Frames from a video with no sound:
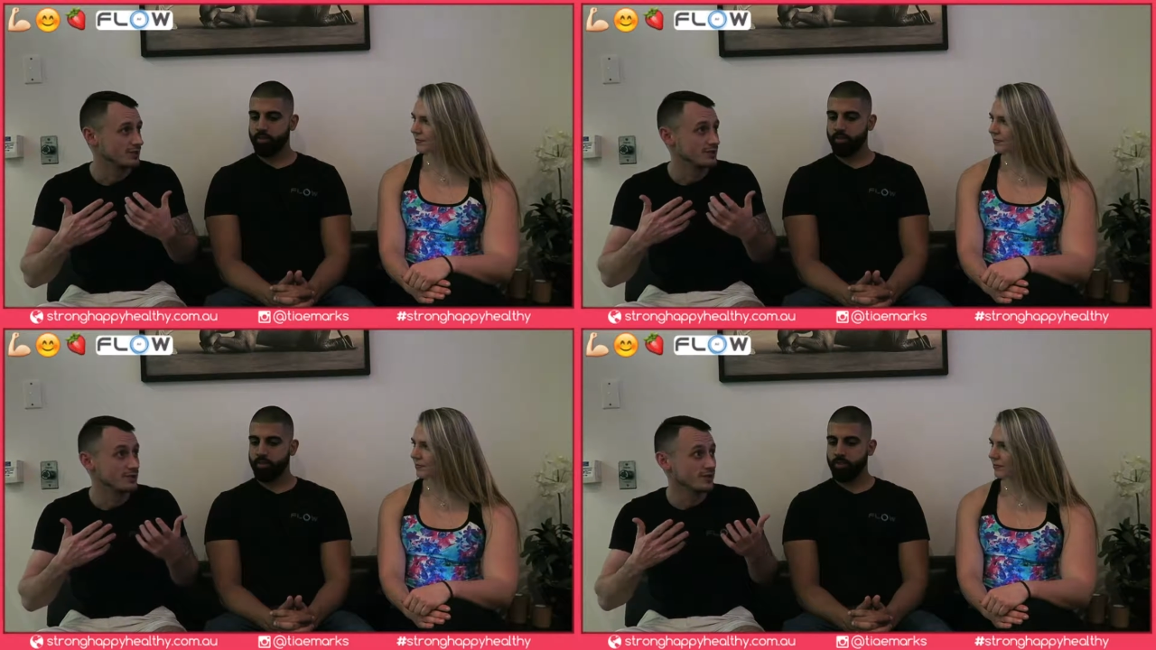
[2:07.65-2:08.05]

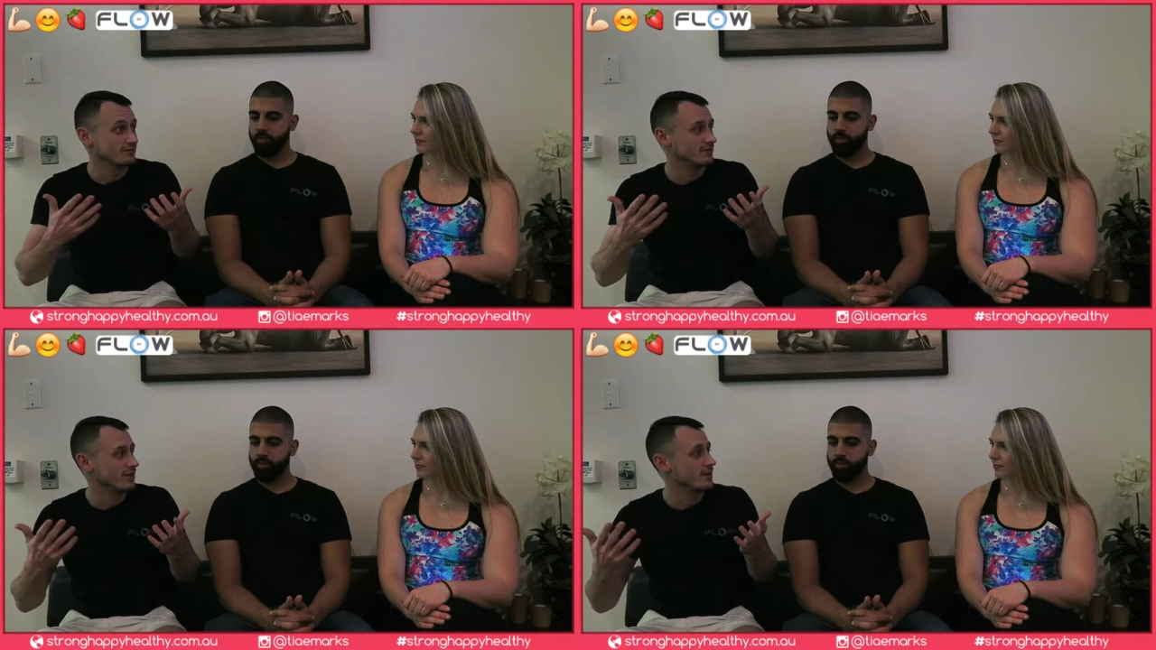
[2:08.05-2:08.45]
Speaker 1: you
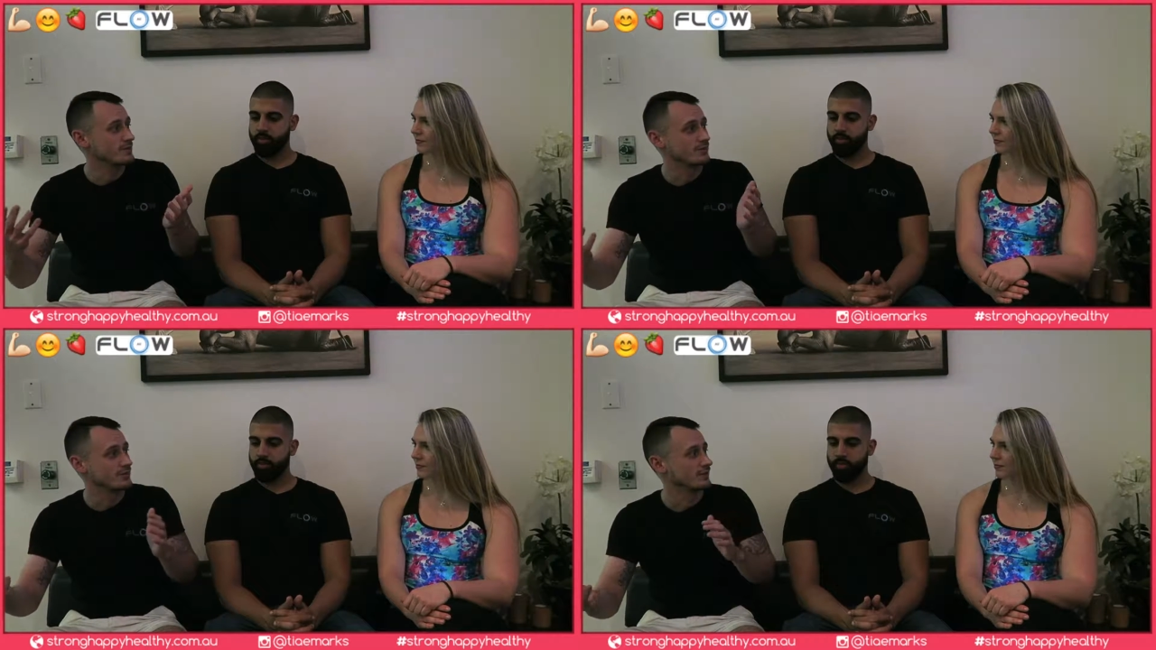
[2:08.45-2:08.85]
don't
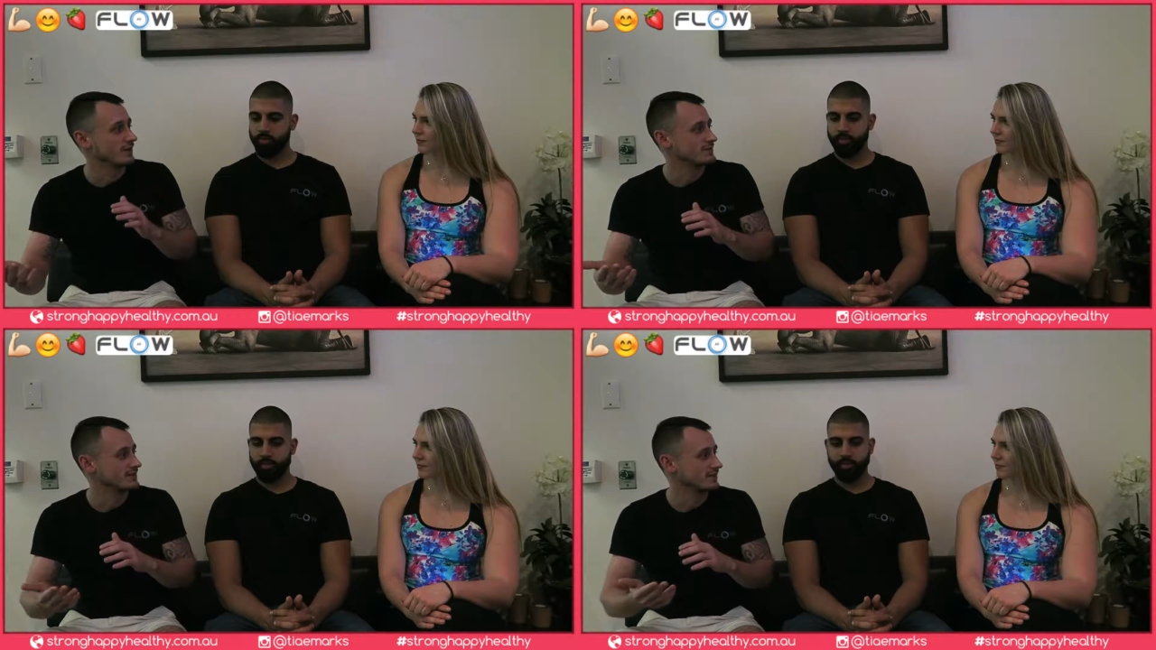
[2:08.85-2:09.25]
know if you're
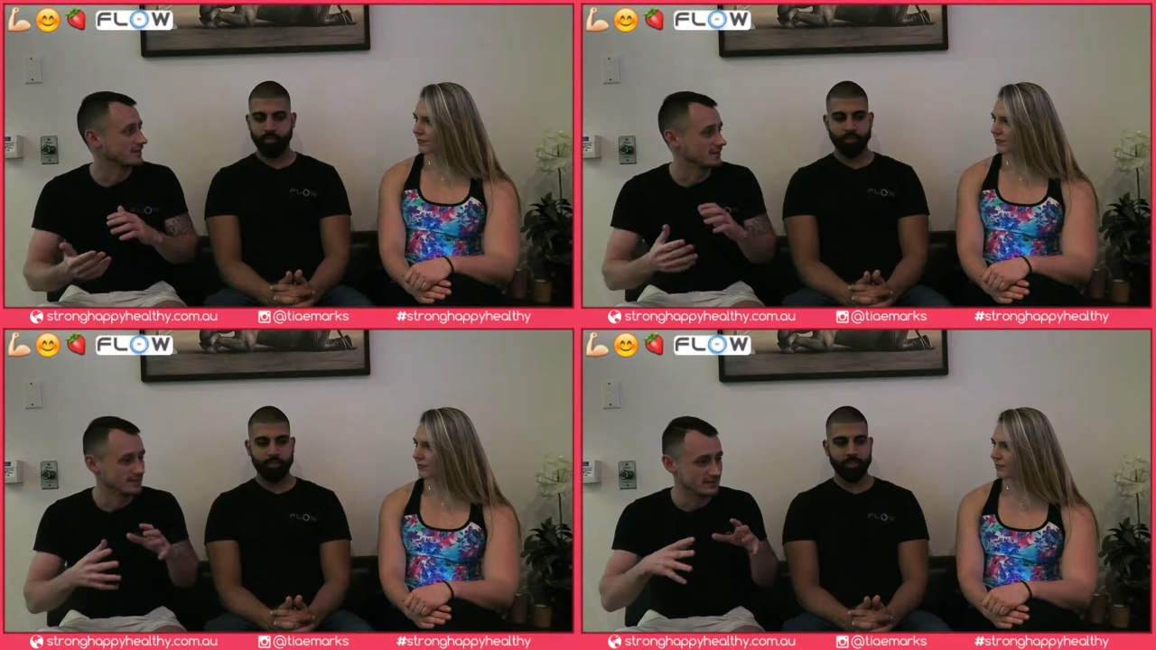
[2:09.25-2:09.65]

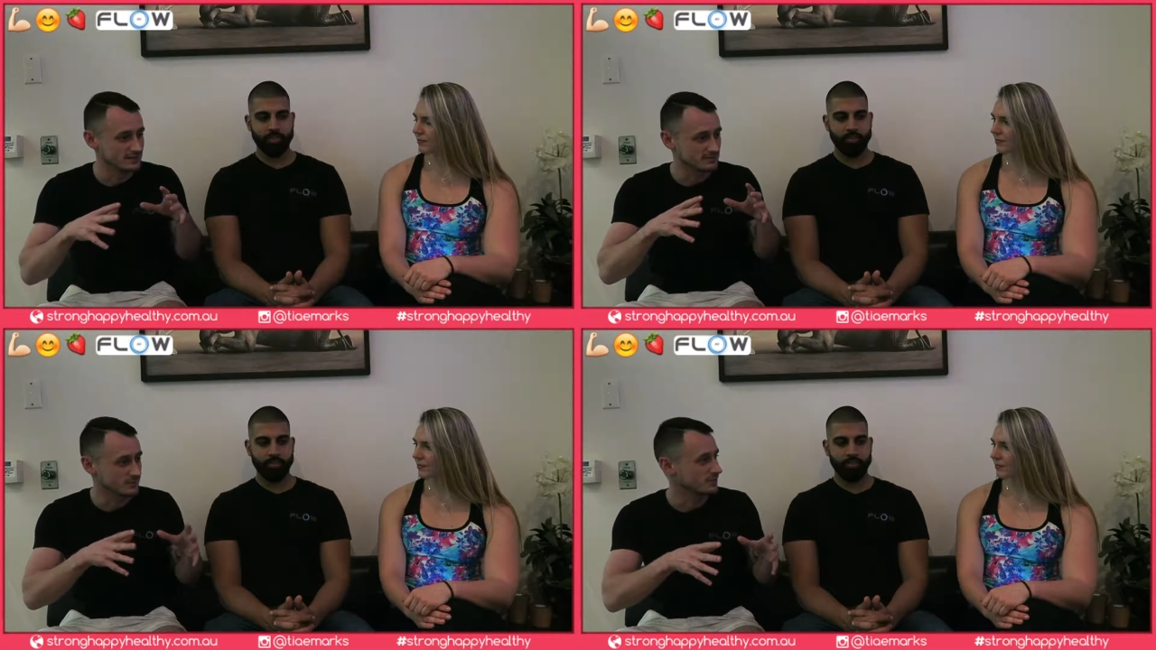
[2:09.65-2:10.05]
floating in a
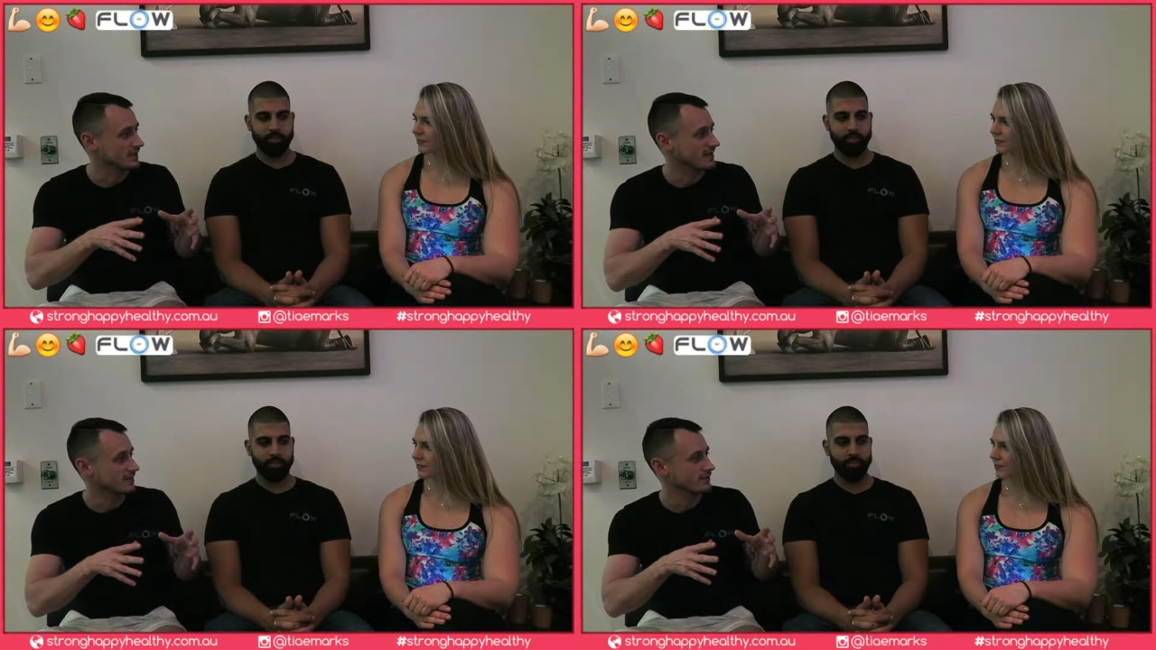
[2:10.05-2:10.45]
small
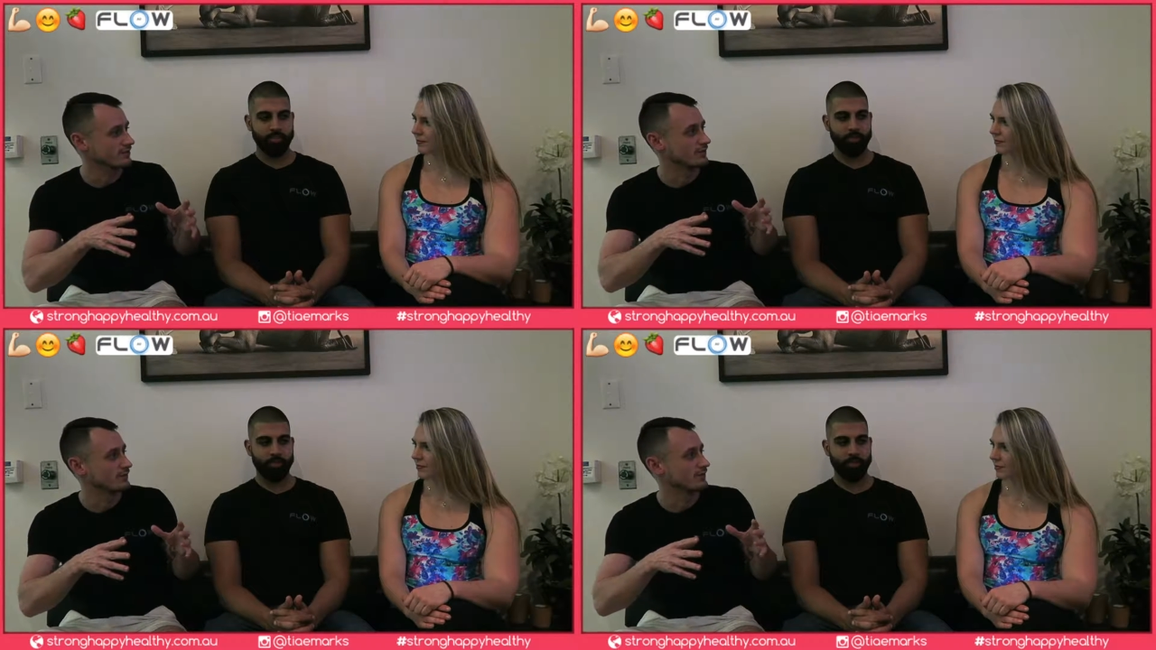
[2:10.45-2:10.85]
tank
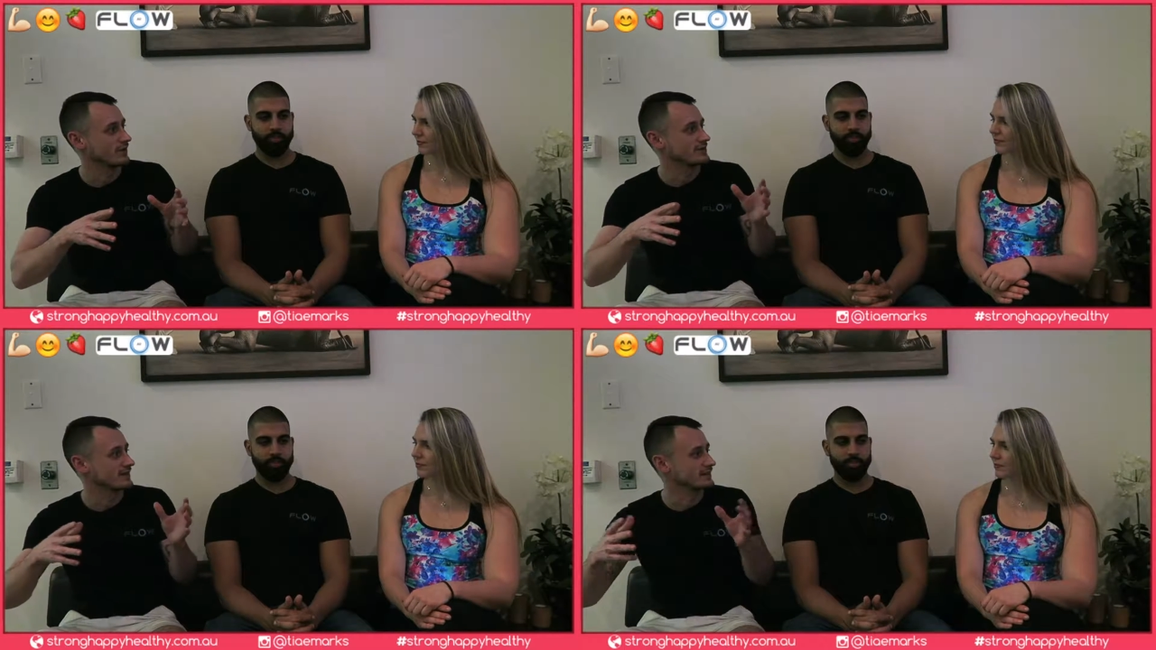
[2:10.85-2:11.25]
or if you're
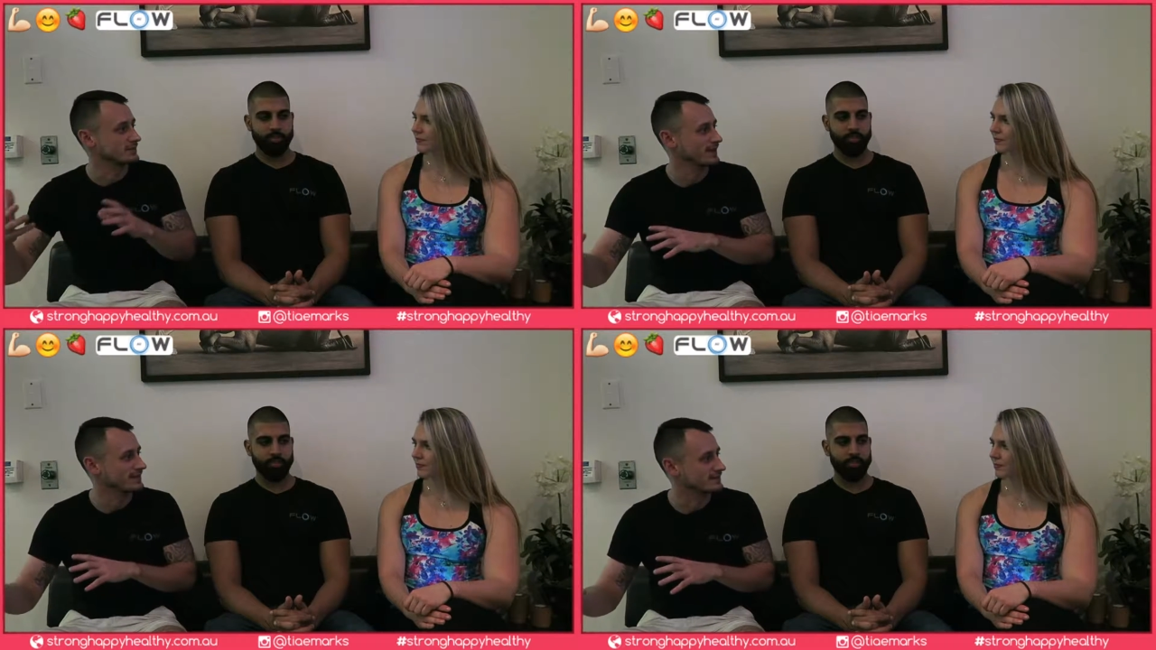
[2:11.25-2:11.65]
floating in
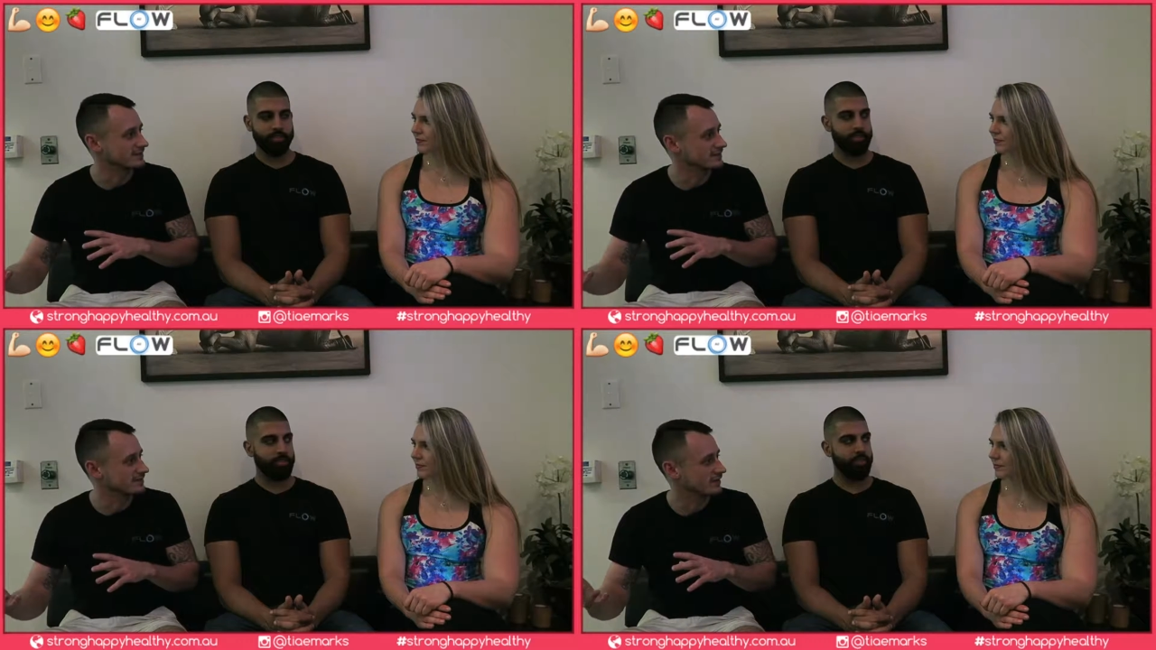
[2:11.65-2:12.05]

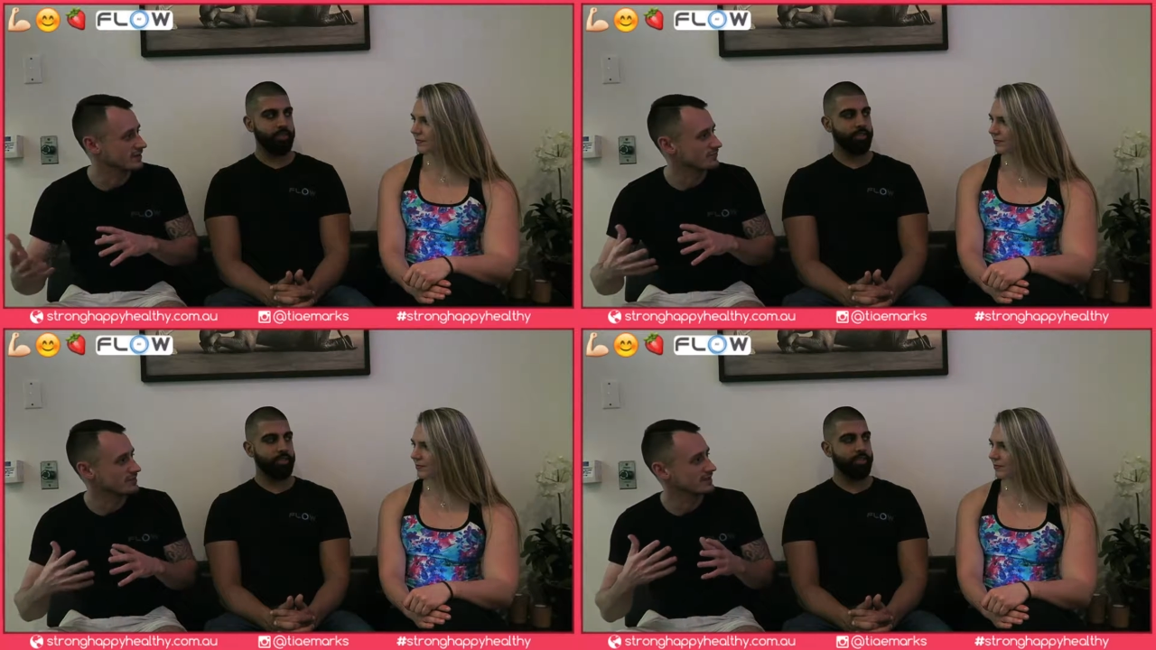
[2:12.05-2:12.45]
space. So
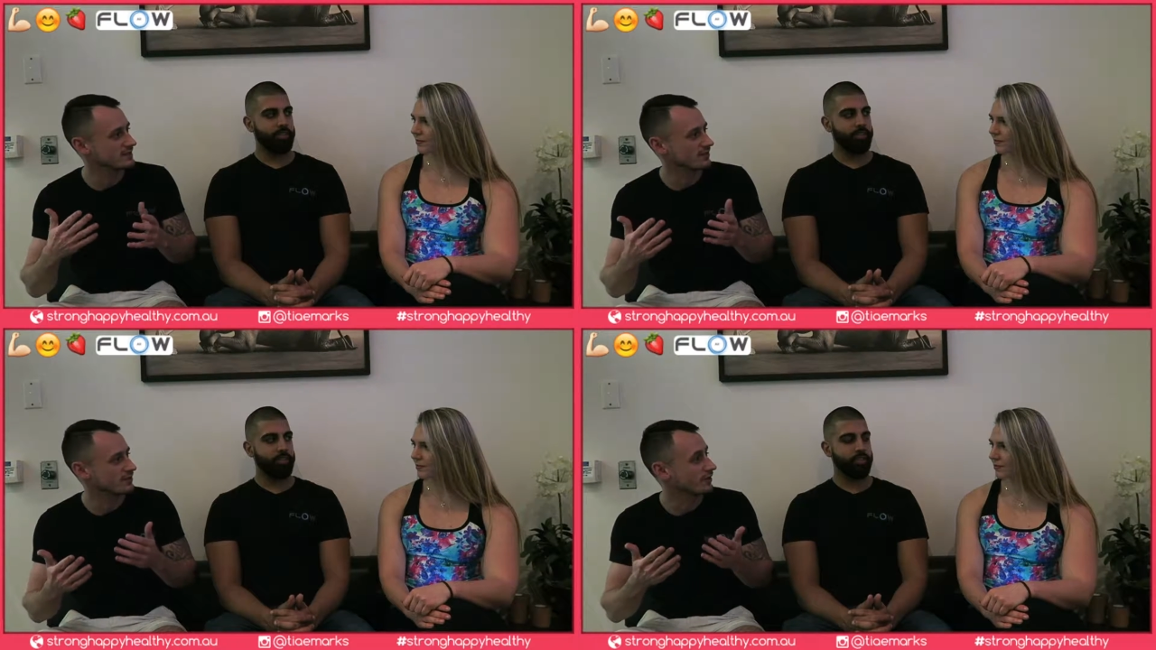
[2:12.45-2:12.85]
there's really no